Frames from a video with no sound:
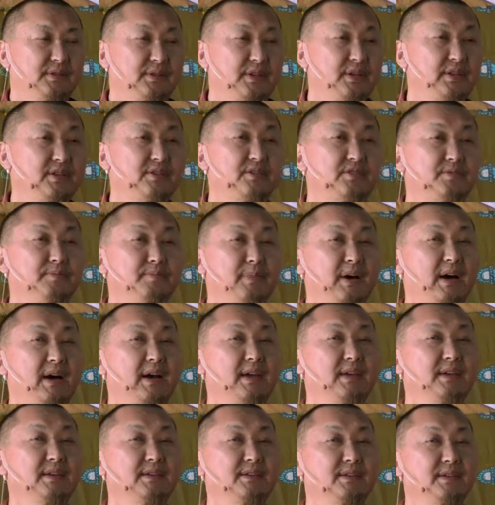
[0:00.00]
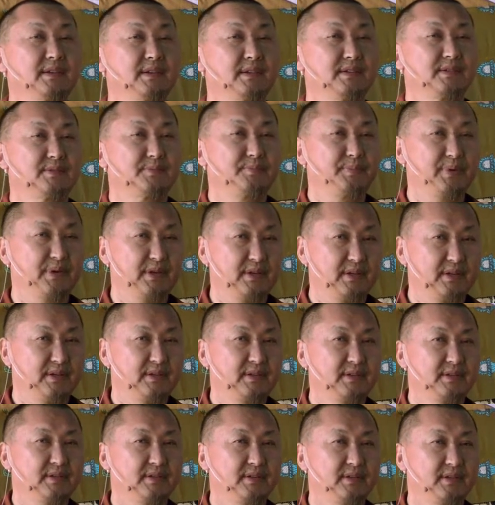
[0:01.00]
his mind is
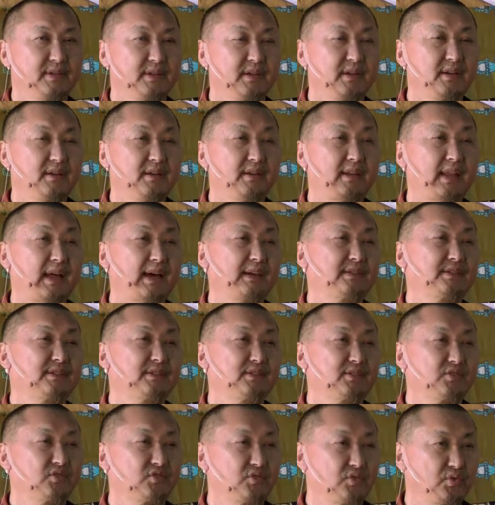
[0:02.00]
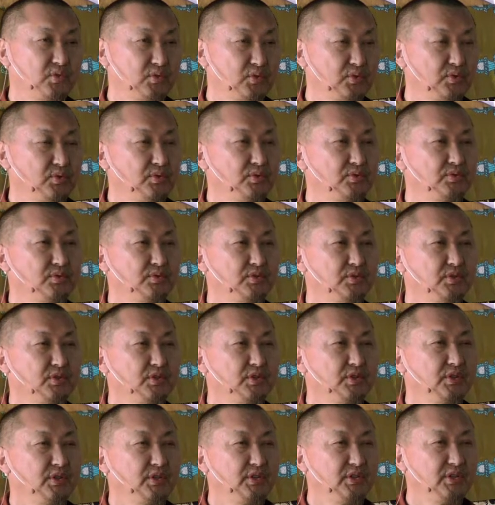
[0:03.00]
be enlightened or
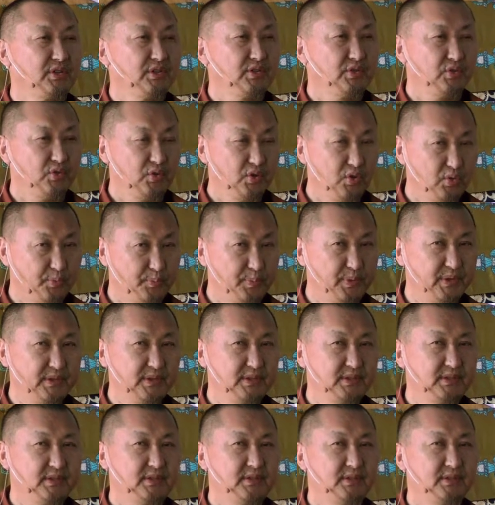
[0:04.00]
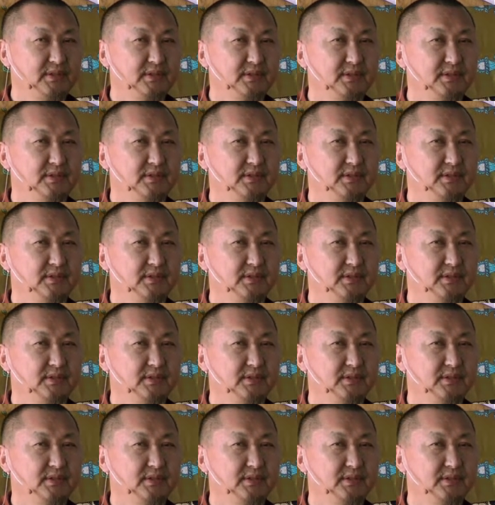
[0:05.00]
opened,